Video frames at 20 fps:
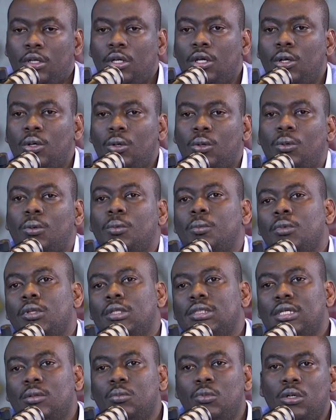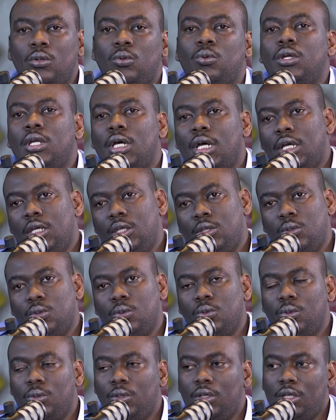Now, someone would
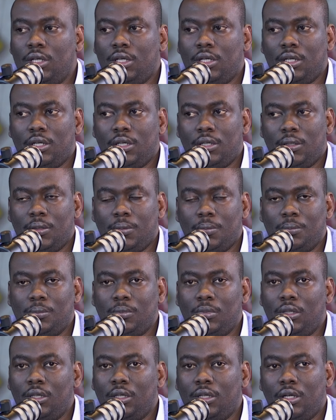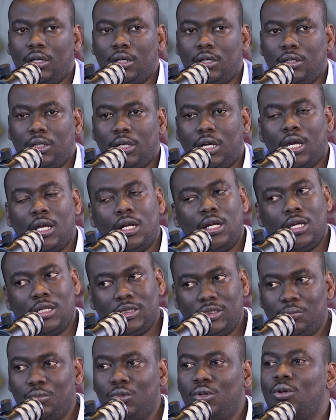argue, can a
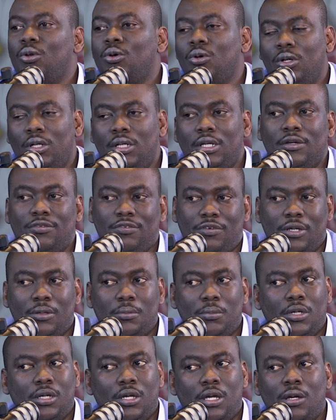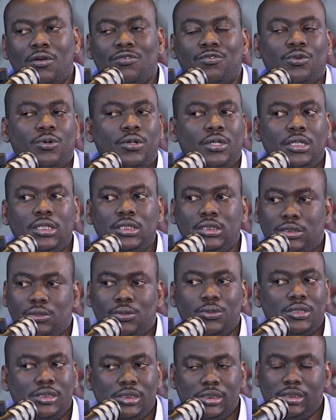smallholder farmer afford it?
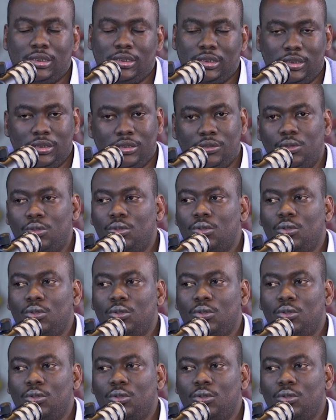Because it's,